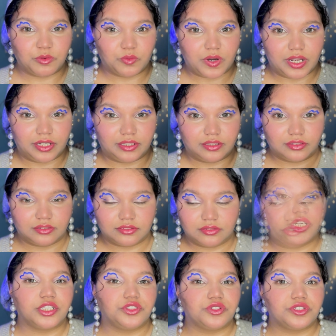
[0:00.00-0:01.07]
1, you
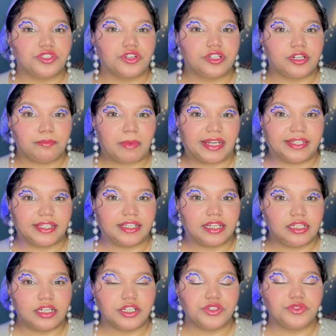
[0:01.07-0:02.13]
can use your dramatic color to